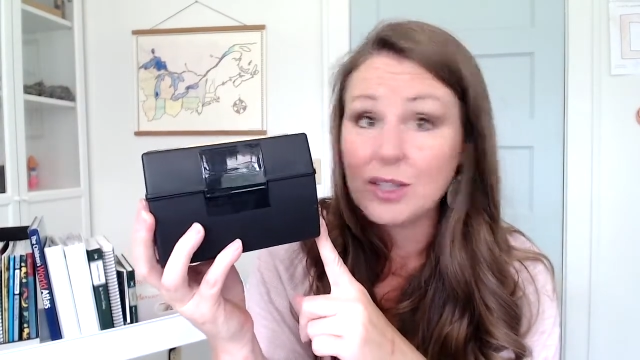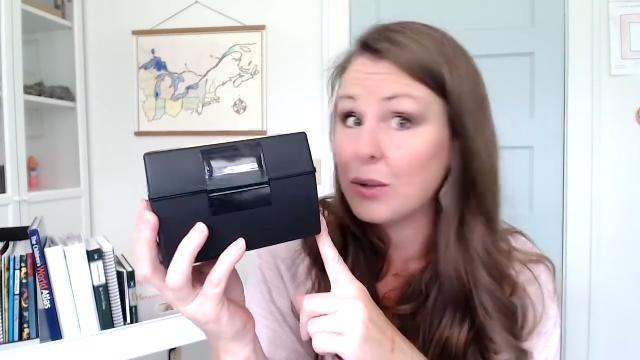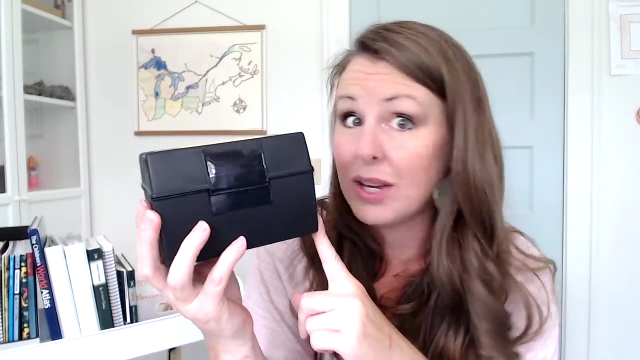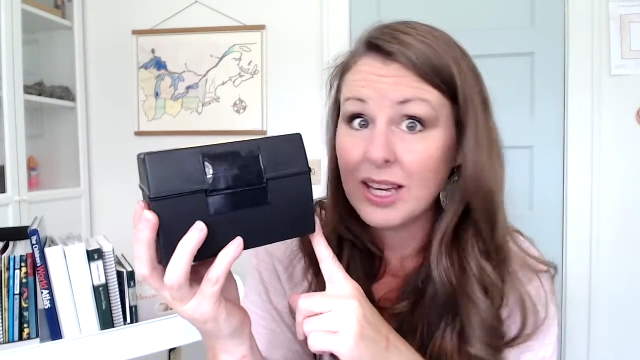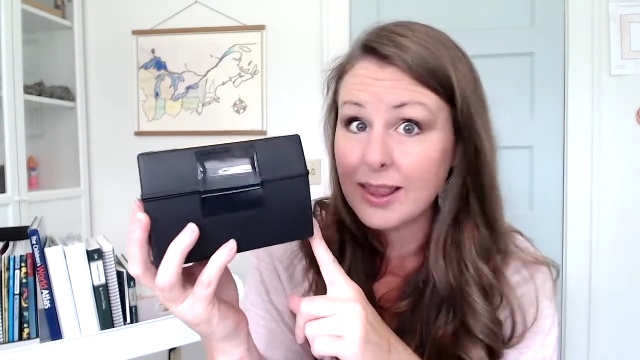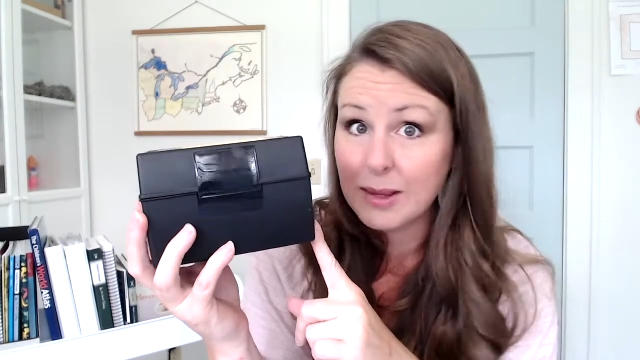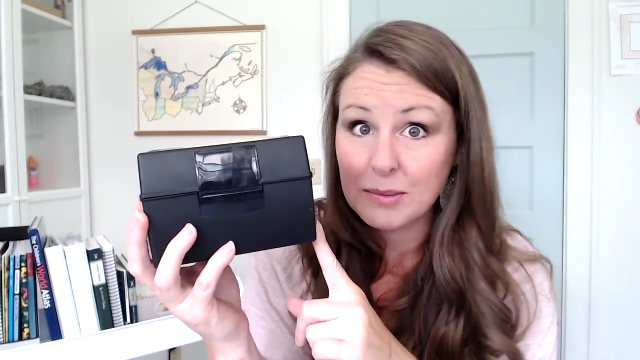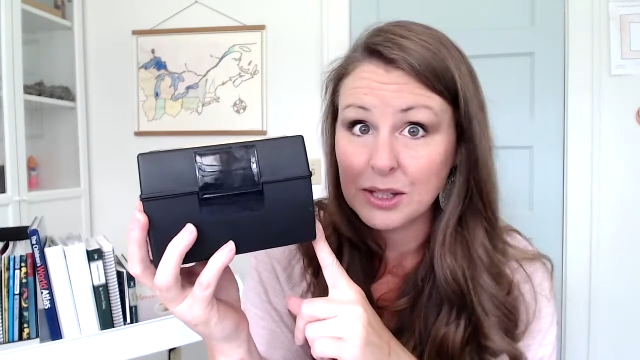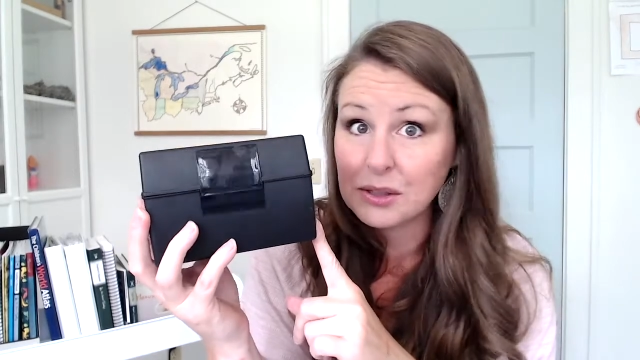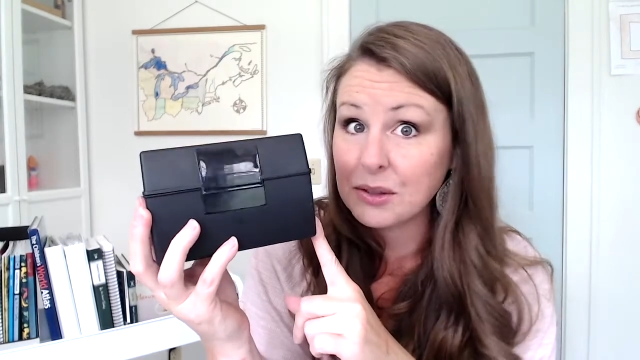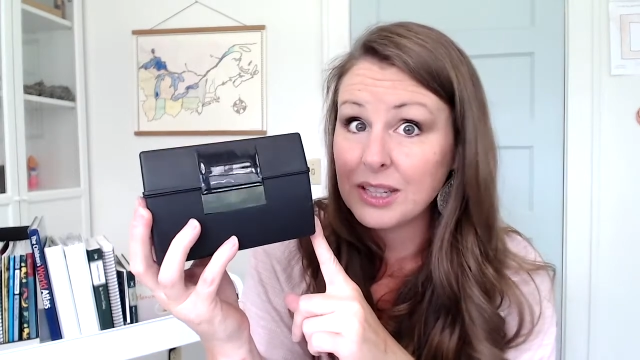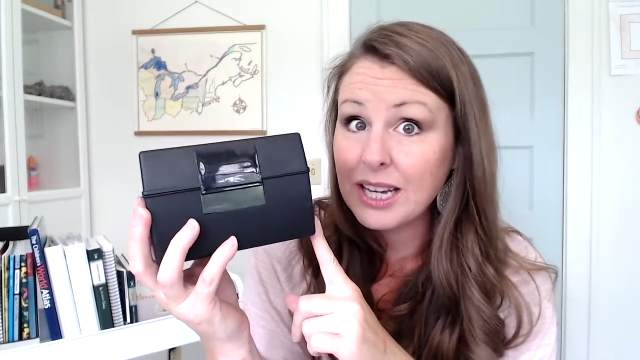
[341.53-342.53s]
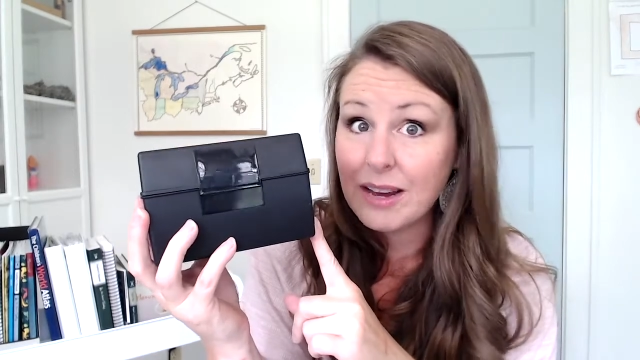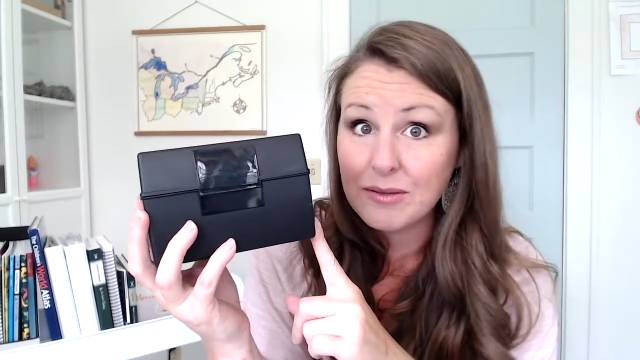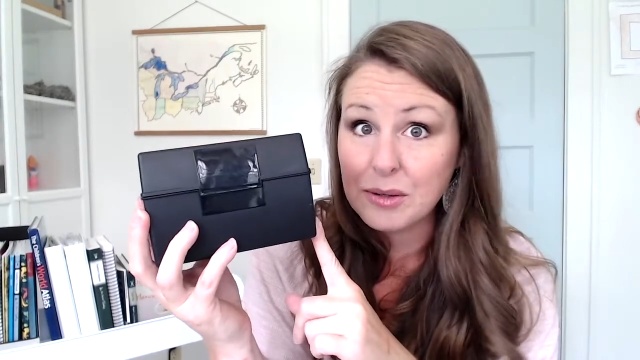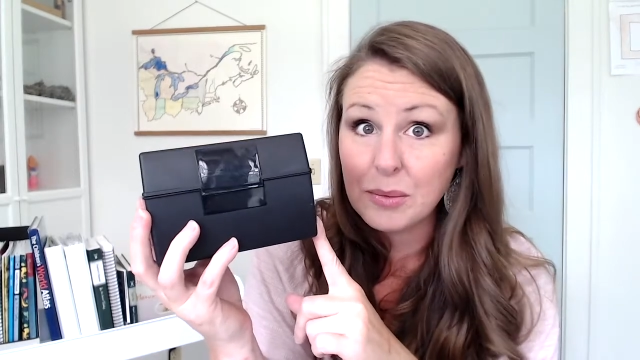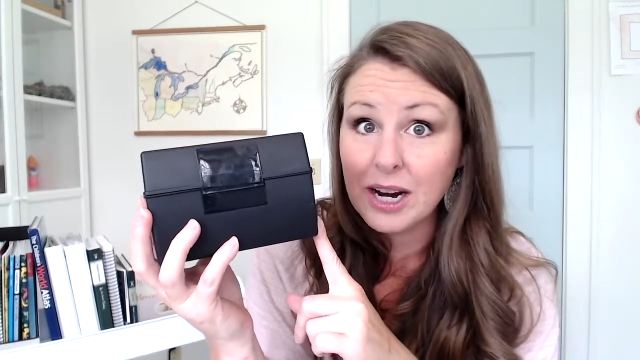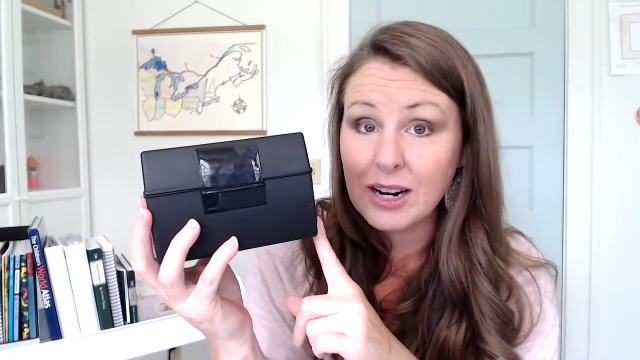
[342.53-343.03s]
You can get them literally
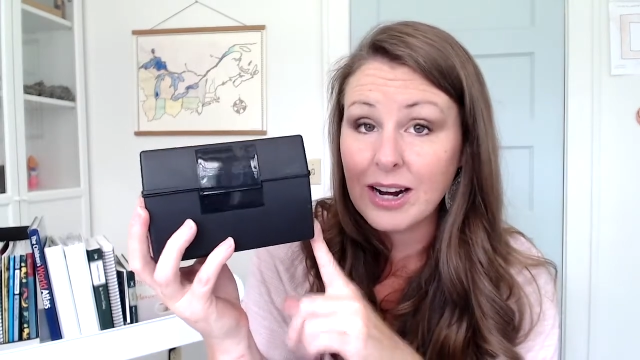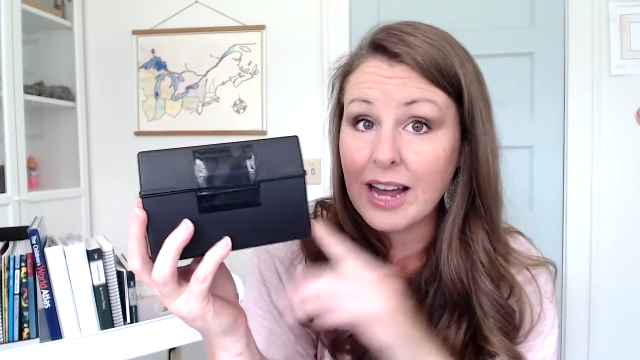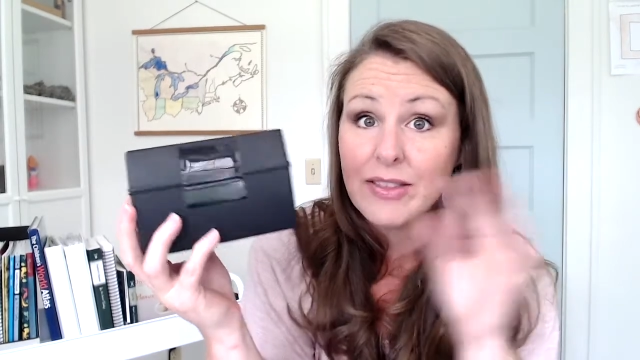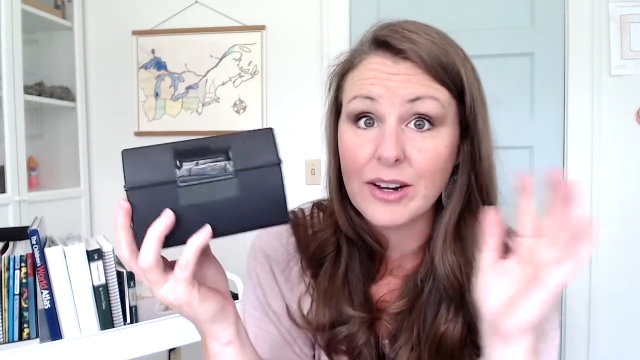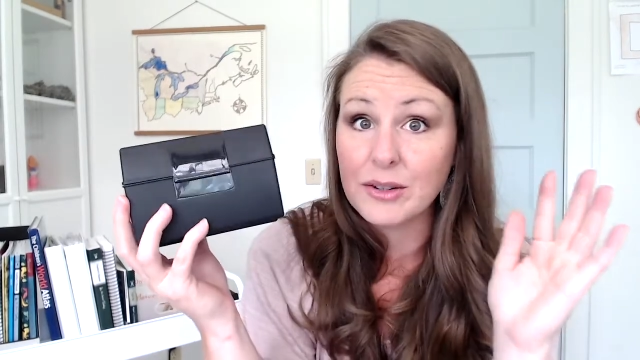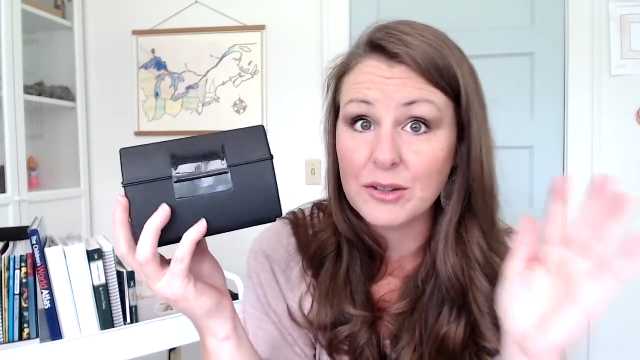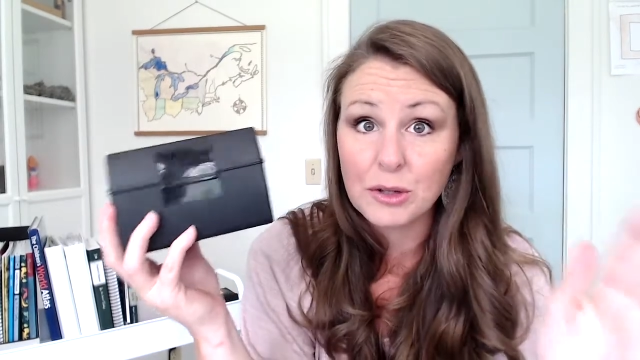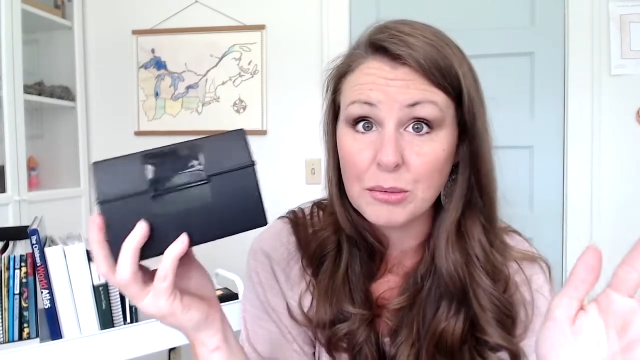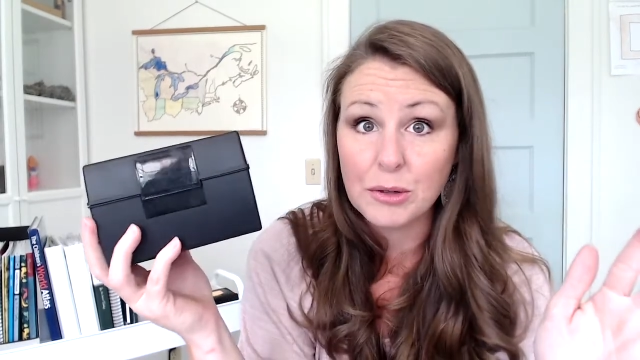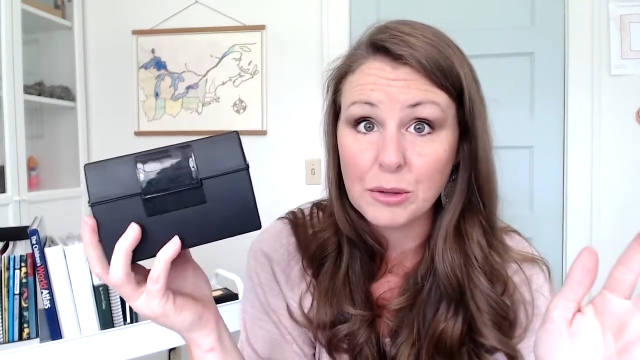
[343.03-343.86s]
everywhere and they're super